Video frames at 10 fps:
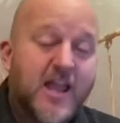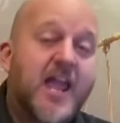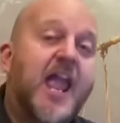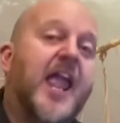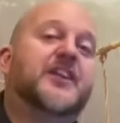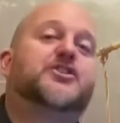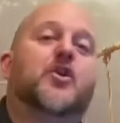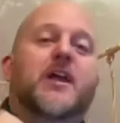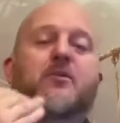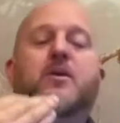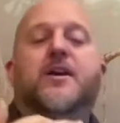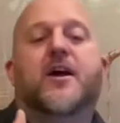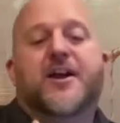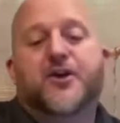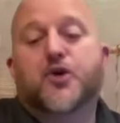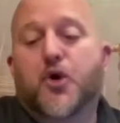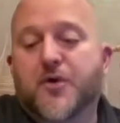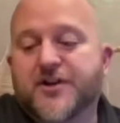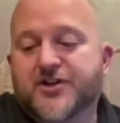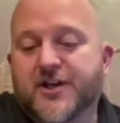And so it would
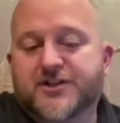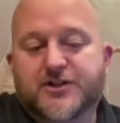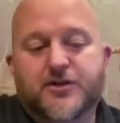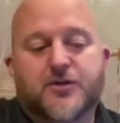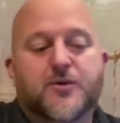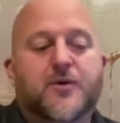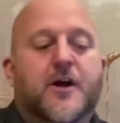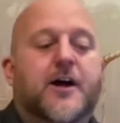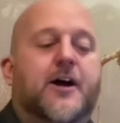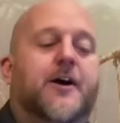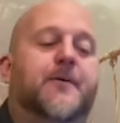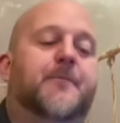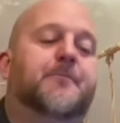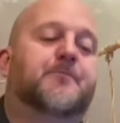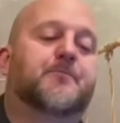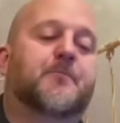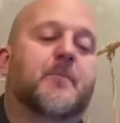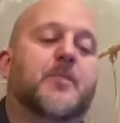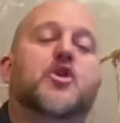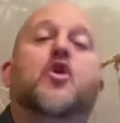encourage us to
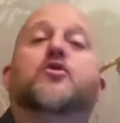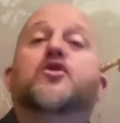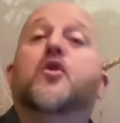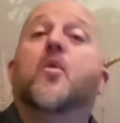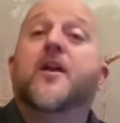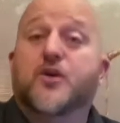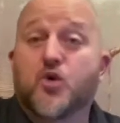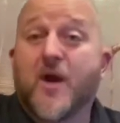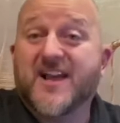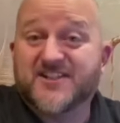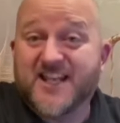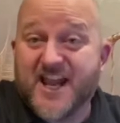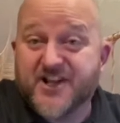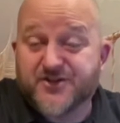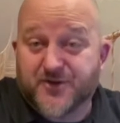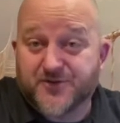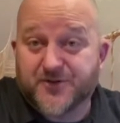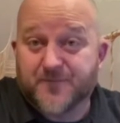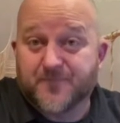go to the one who has the answers